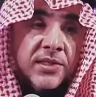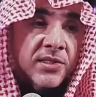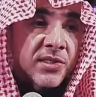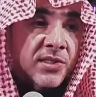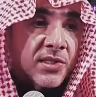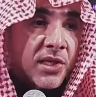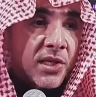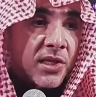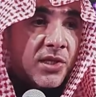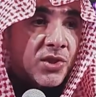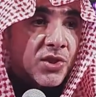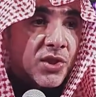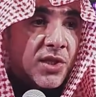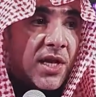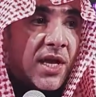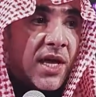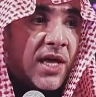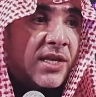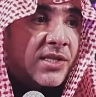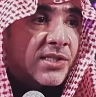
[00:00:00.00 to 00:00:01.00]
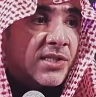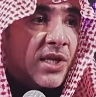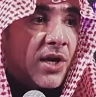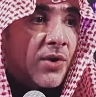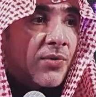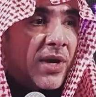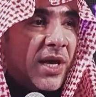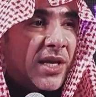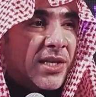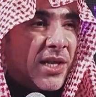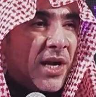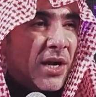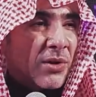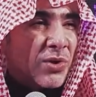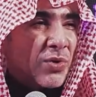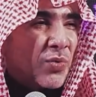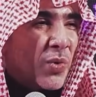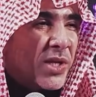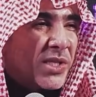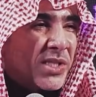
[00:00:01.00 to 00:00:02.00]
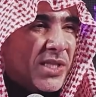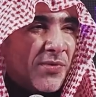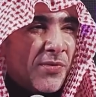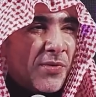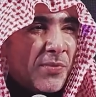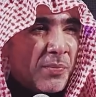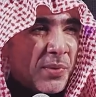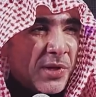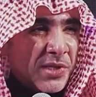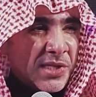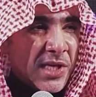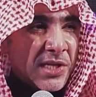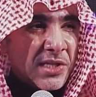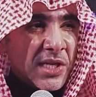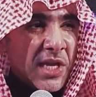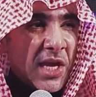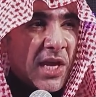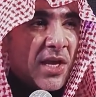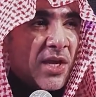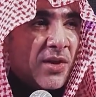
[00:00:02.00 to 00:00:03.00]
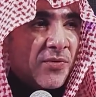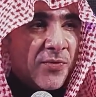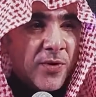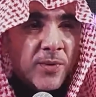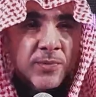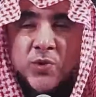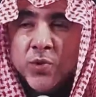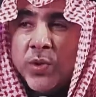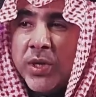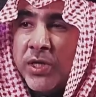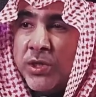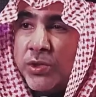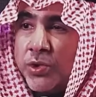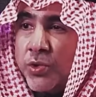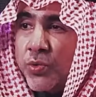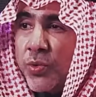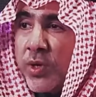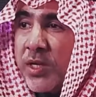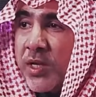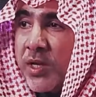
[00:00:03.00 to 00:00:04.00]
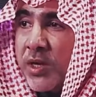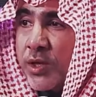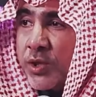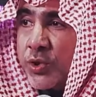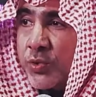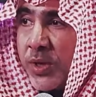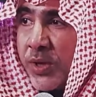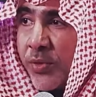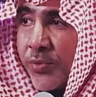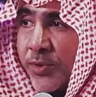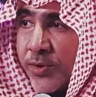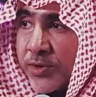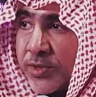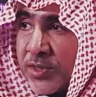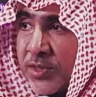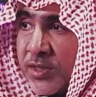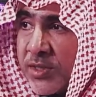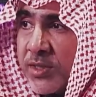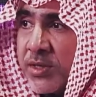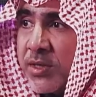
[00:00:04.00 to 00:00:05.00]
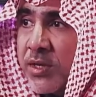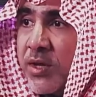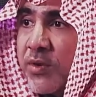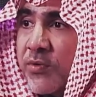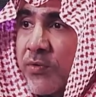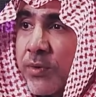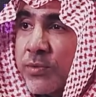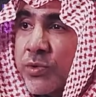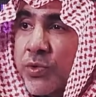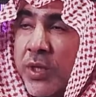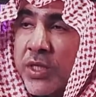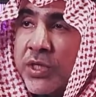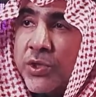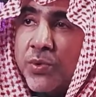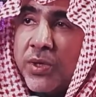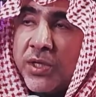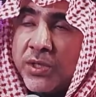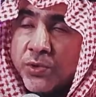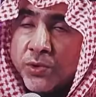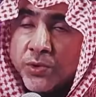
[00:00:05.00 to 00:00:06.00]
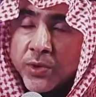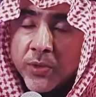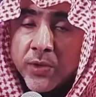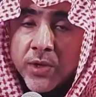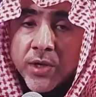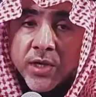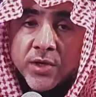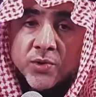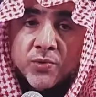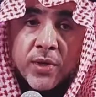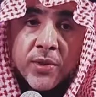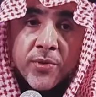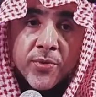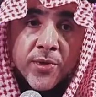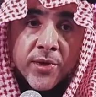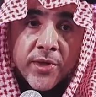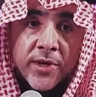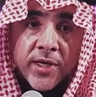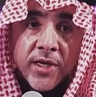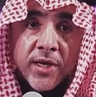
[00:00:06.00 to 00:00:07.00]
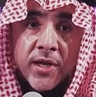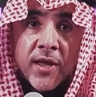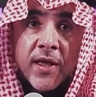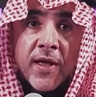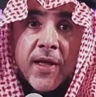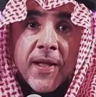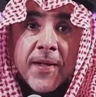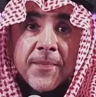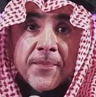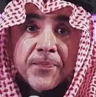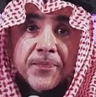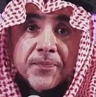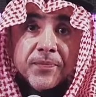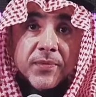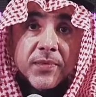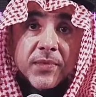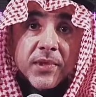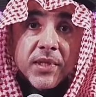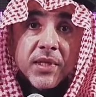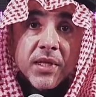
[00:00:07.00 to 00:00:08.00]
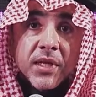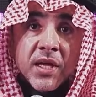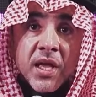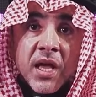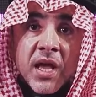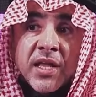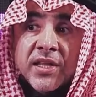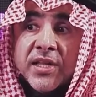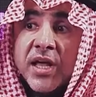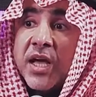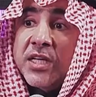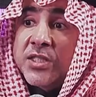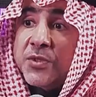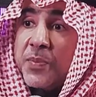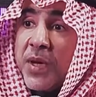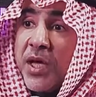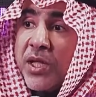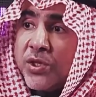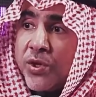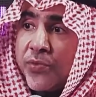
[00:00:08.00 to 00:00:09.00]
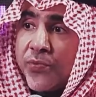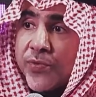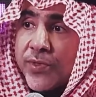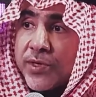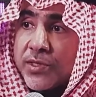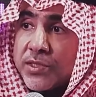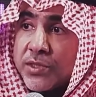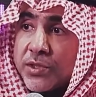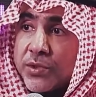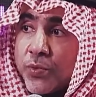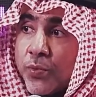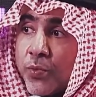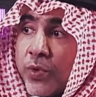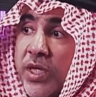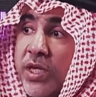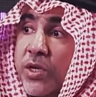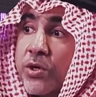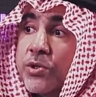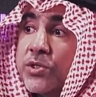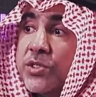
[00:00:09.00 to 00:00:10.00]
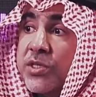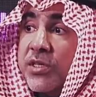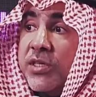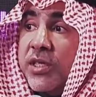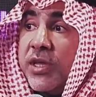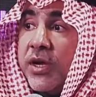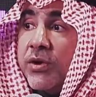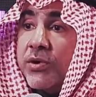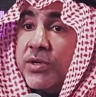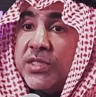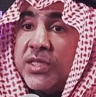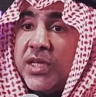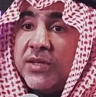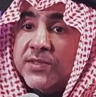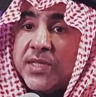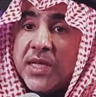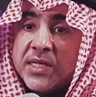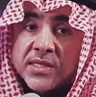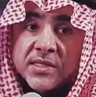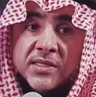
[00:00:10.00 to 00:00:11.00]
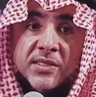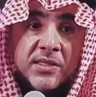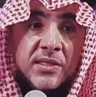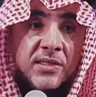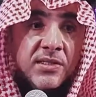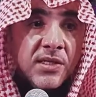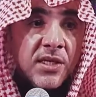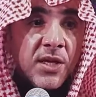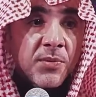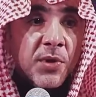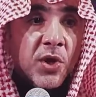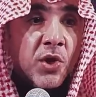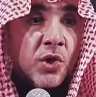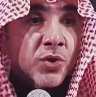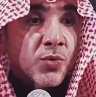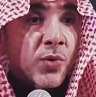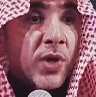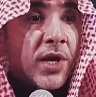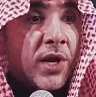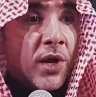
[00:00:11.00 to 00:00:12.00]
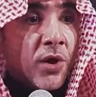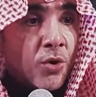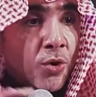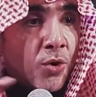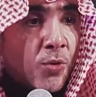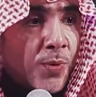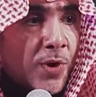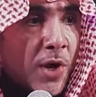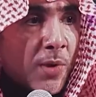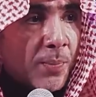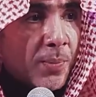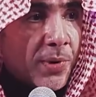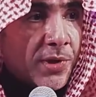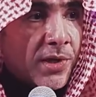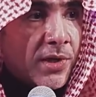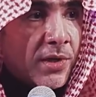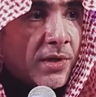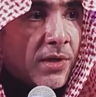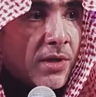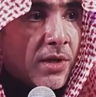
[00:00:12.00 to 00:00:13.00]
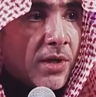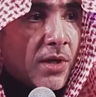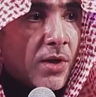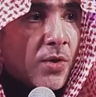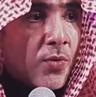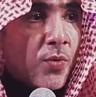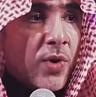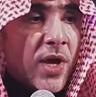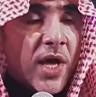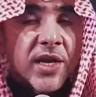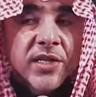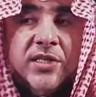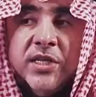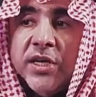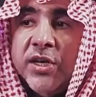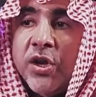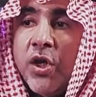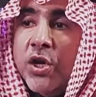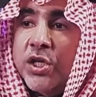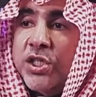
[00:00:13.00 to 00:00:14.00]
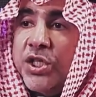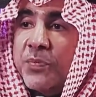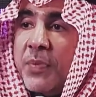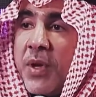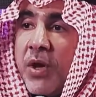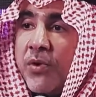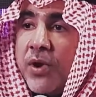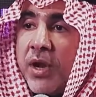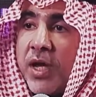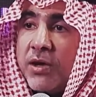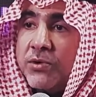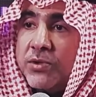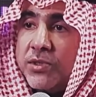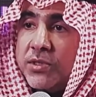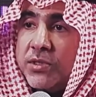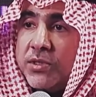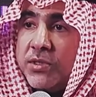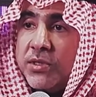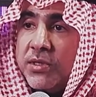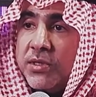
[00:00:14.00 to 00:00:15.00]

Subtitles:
stage, and it's growing at around 27% CAGR from 2030, from 2020 to 2030. And as part of this, we consider ourselves as STC, because we are a group company, we are a technology powerhouse.